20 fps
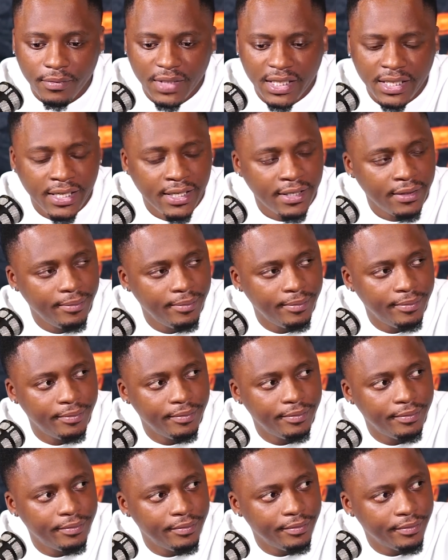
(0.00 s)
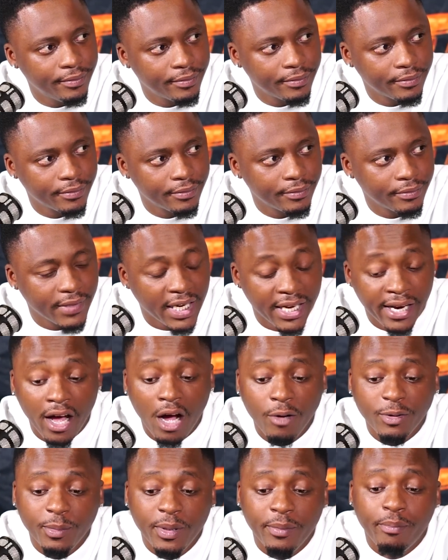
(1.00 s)
Yeah. It
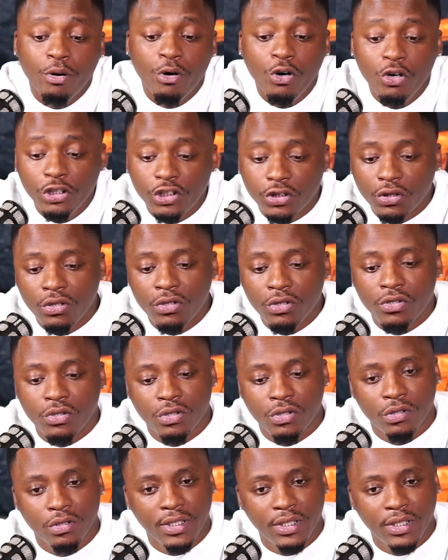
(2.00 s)
helps me push also.